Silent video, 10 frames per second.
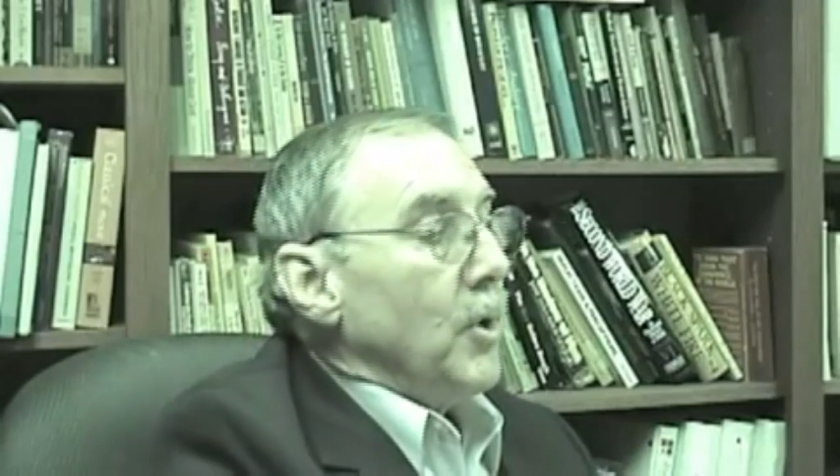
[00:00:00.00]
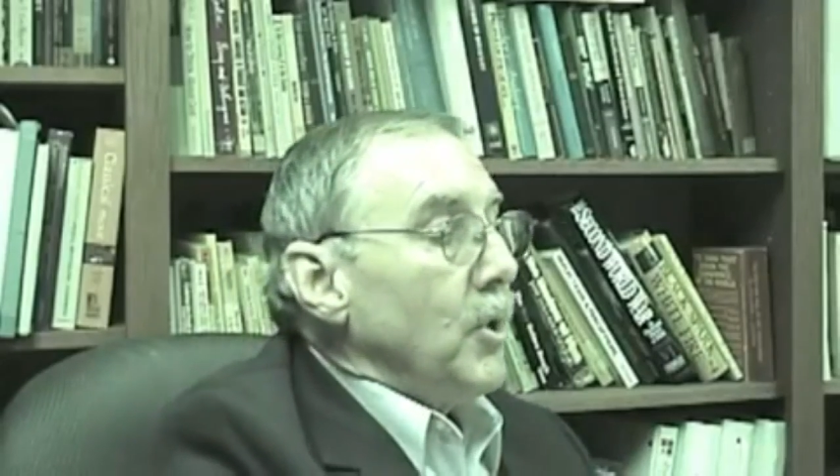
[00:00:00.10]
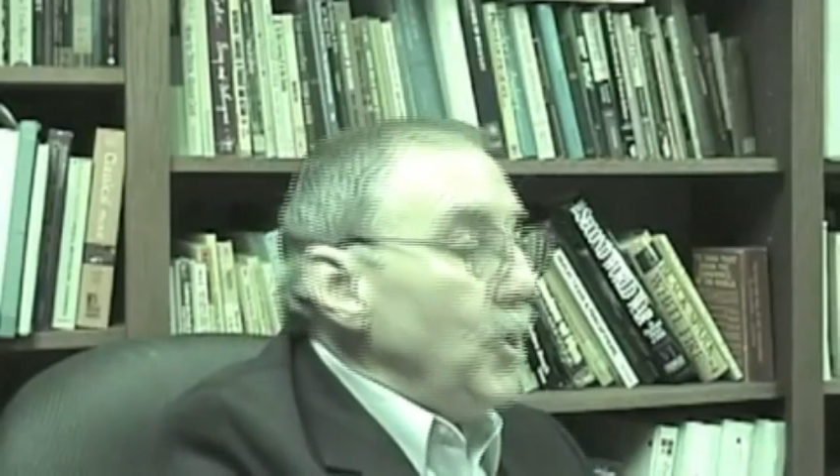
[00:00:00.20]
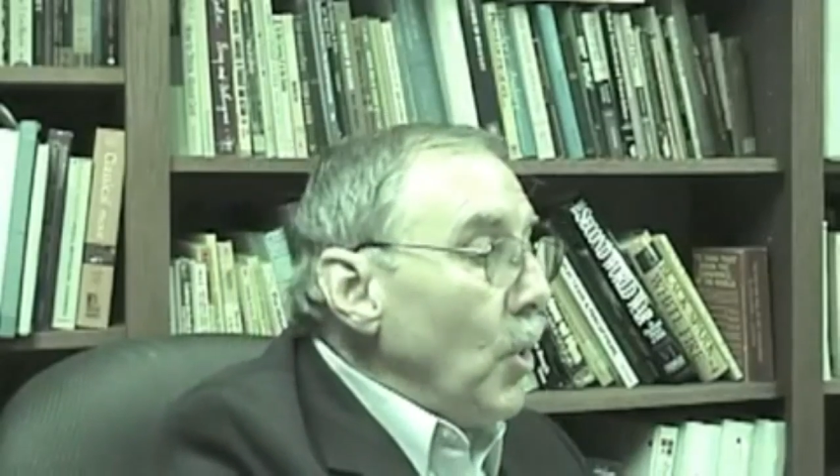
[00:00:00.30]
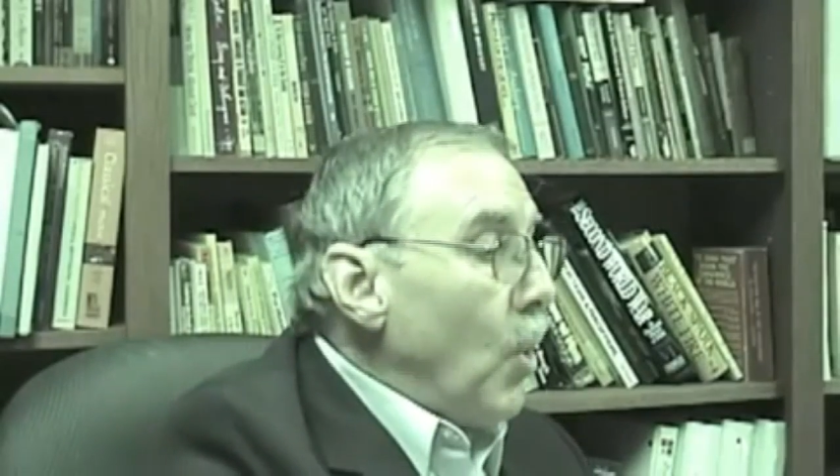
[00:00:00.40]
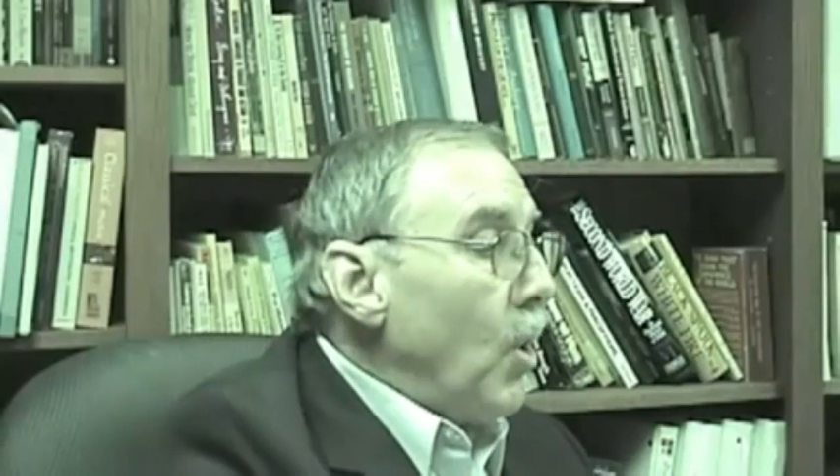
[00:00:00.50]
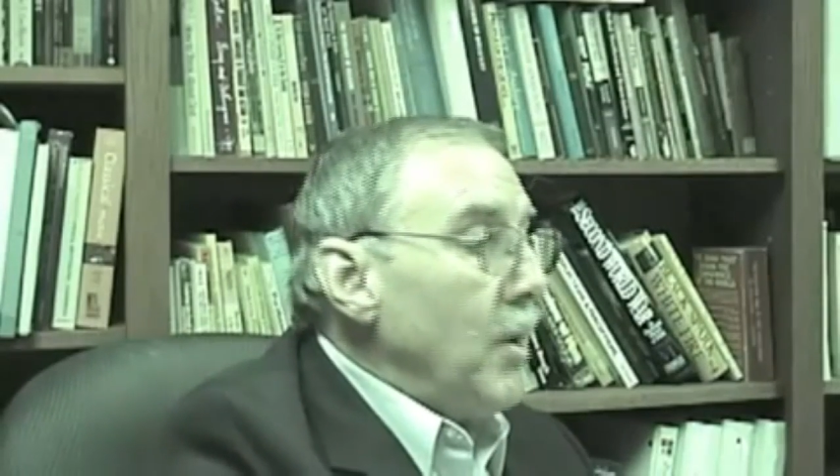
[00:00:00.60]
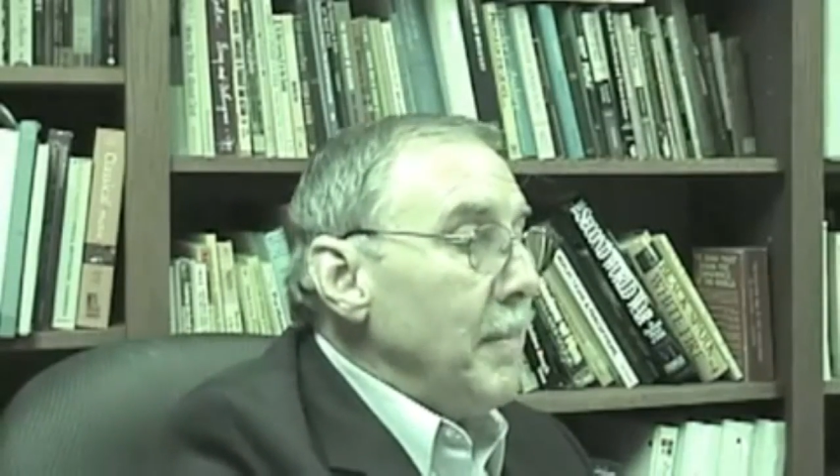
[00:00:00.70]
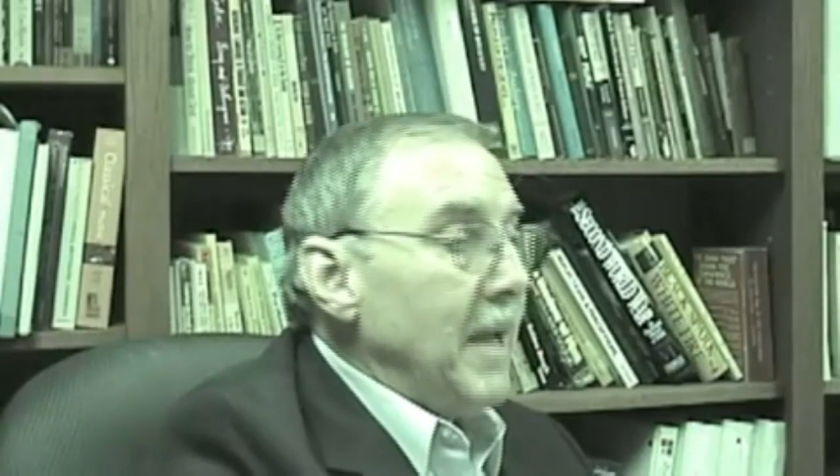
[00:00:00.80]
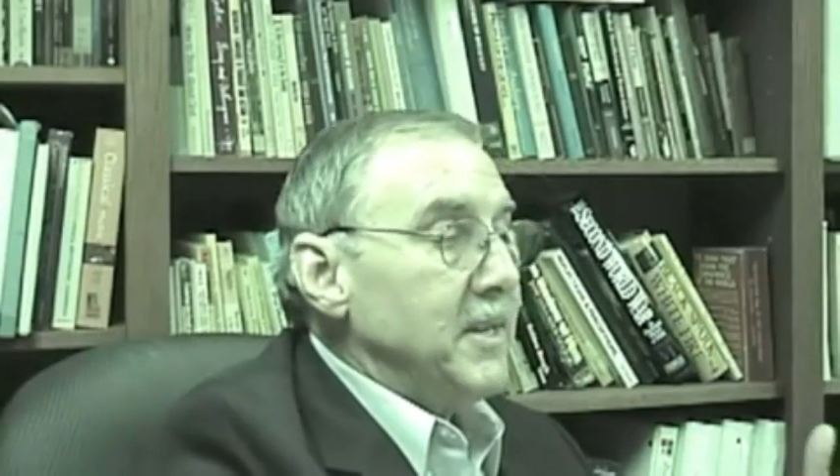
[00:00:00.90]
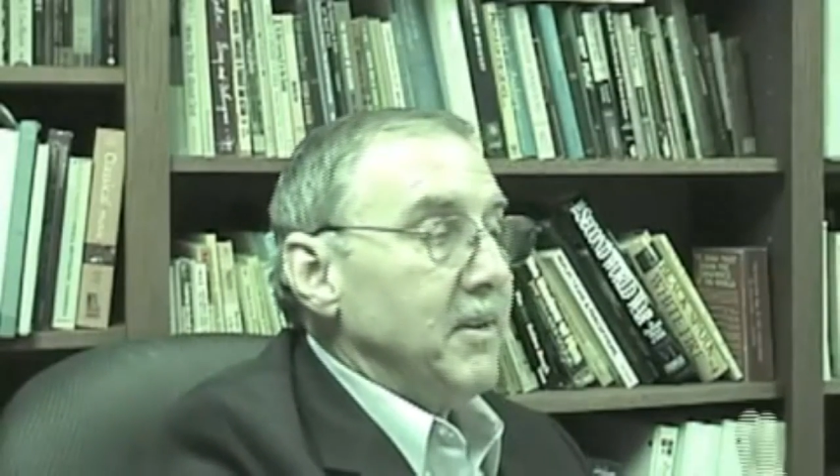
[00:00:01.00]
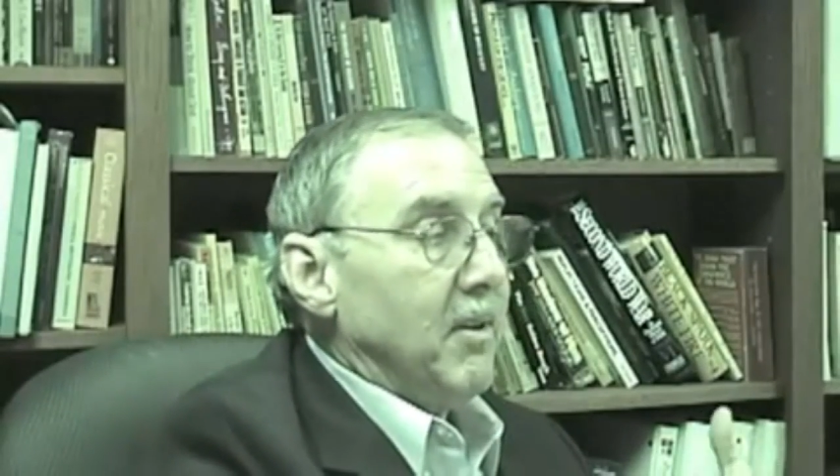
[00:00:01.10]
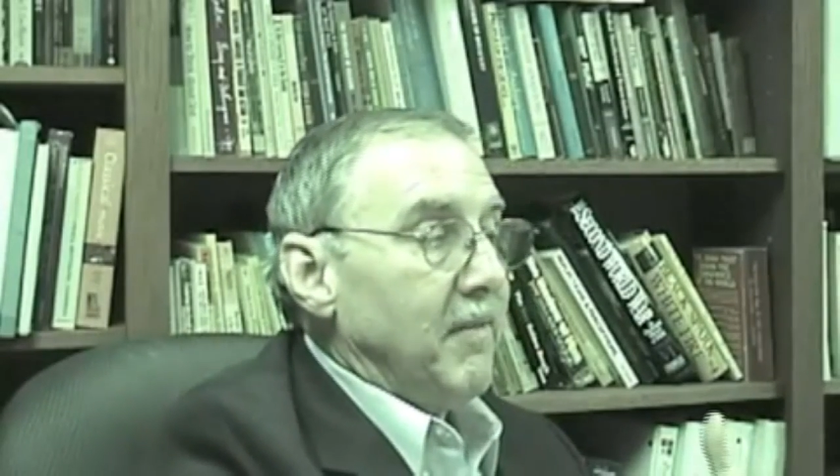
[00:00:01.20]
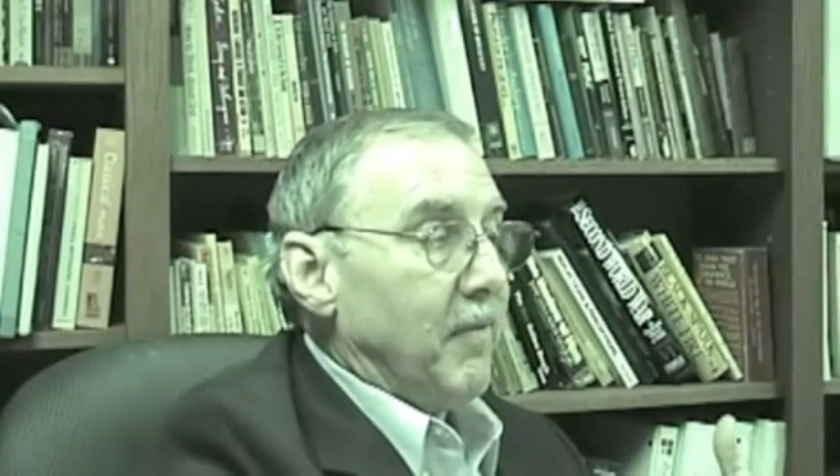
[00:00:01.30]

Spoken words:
Your imaginary